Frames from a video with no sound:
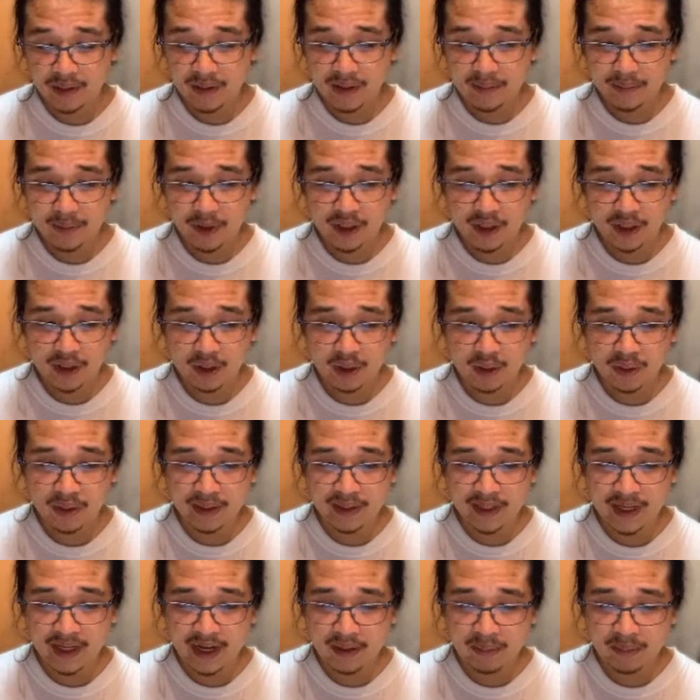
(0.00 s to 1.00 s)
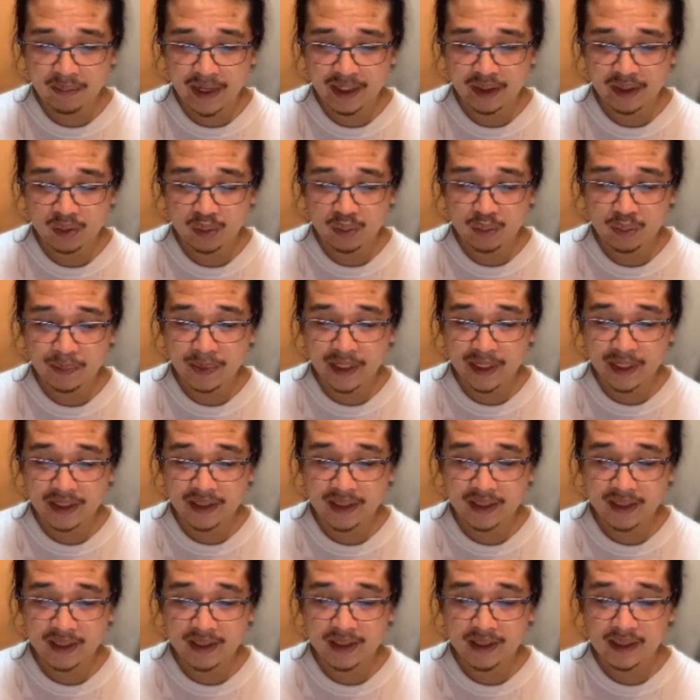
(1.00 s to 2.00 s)
I'm going to grow it now by 2
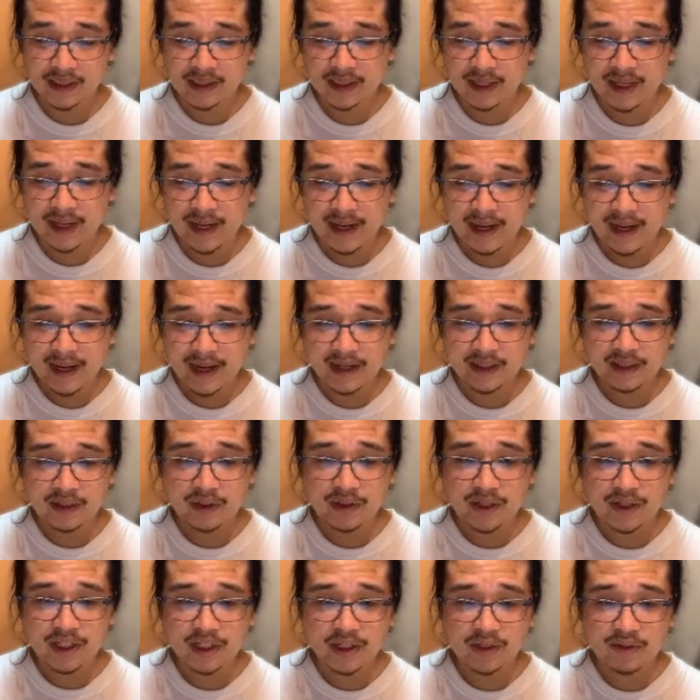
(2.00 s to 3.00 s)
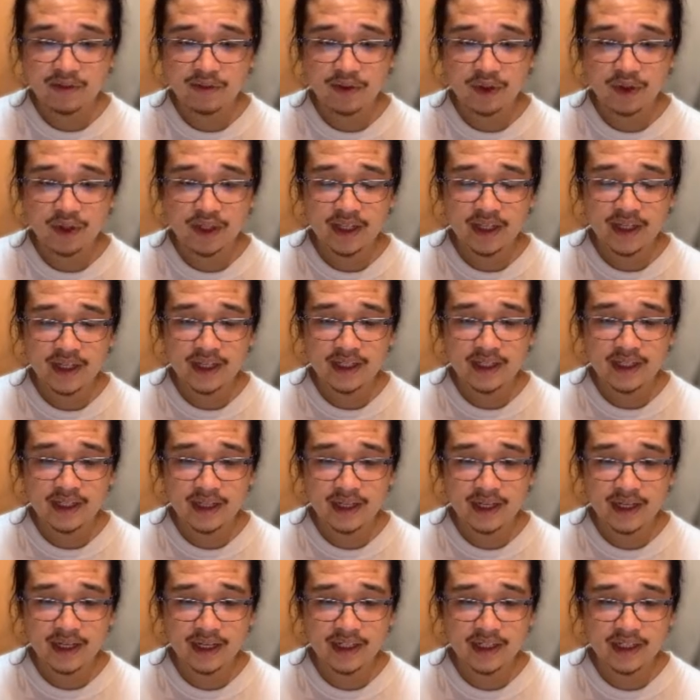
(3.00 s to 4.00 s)
pixels. And the reason for this
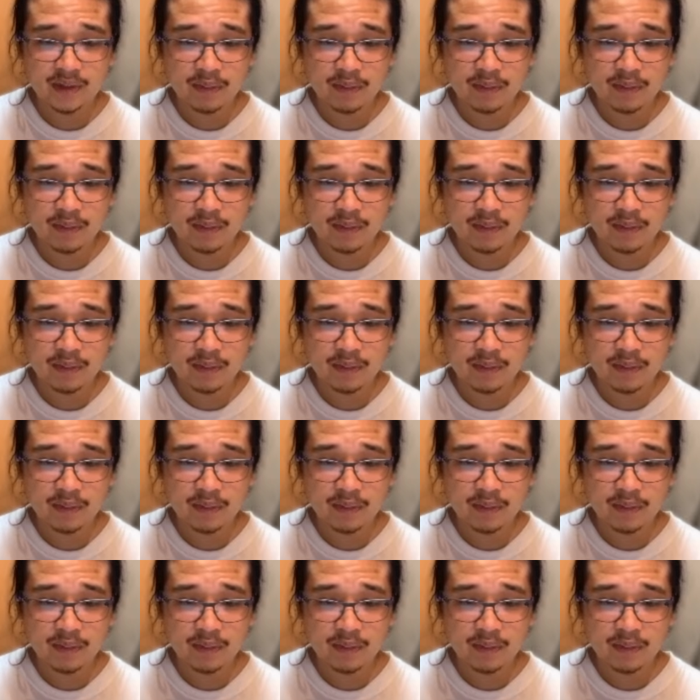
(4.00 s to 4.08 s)
is